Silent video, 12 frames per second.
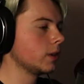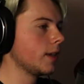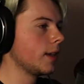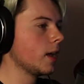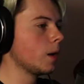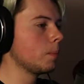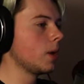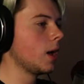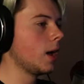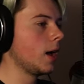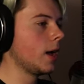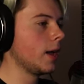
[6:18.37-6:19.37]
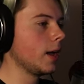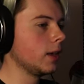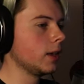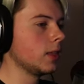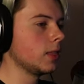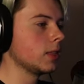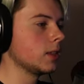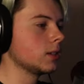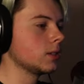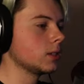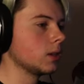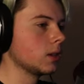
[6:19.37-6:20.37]
get up high in
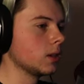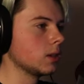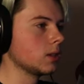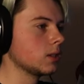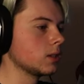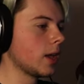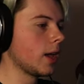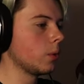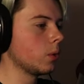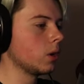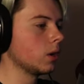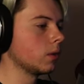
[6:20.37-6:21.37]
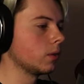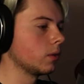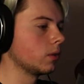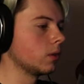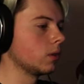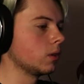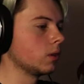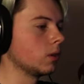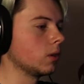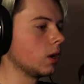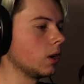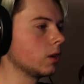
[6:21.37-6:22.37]
this tower.
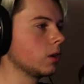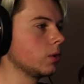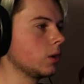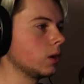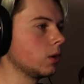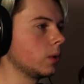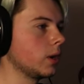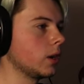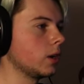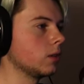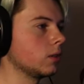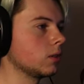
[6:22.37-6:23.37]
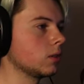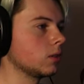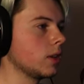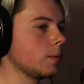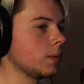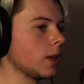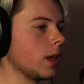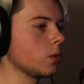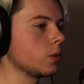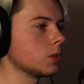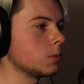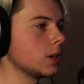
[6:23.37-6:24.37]
I'll go here. Why not? Yep, the other
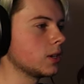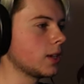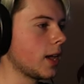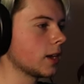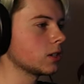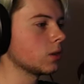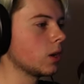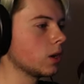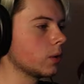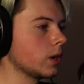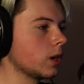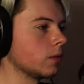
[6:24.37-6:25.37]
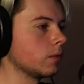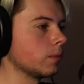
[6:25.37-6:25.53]
one's being attacked, so I'll go here.